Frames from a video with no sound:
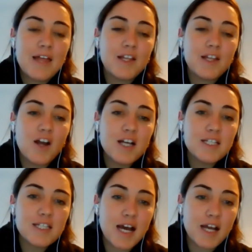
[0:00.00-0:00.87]
The
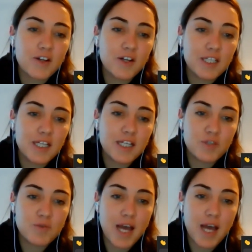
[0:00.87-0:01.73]
last icon here
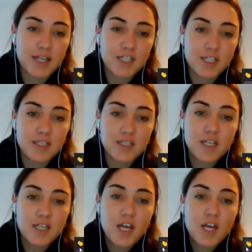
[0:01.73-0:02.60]
is
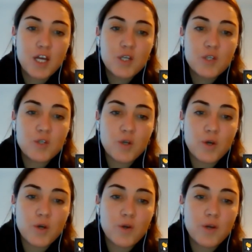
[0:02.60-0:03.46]
reactions.
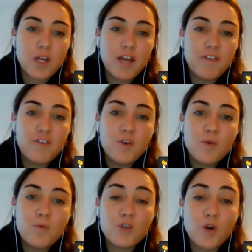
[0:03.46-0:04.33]
So if
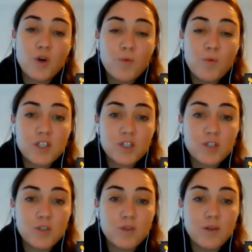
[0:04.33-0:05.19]
you don't want
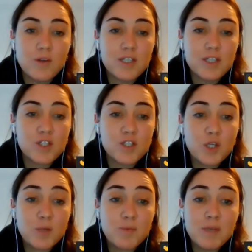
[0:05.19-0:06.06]
to
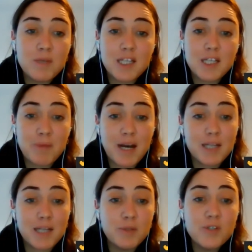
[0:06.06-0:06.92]
disturb the meeting by
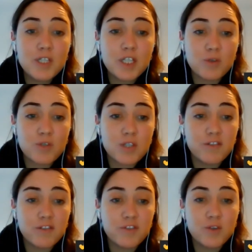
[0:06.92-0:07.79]
unmuting yourself,
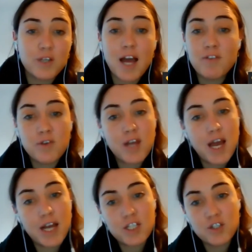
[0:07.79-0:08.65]
you can have a
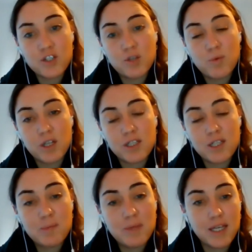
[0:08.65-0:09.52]
reaction to what the
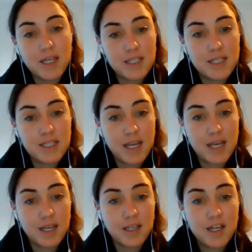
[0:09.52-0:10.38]
speaker is
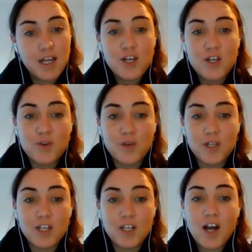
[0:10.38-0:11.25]
saying. You
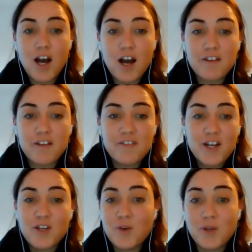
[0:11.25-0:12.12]
can laugh,
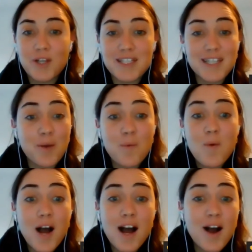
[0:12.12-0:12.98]
you can say
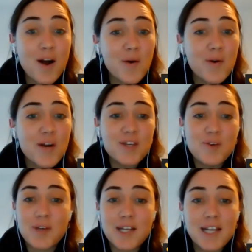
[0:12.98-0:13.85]
wow, you
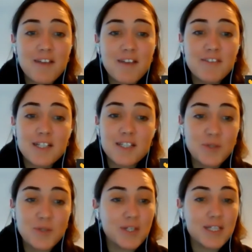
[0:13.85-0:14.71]
can love it, or you can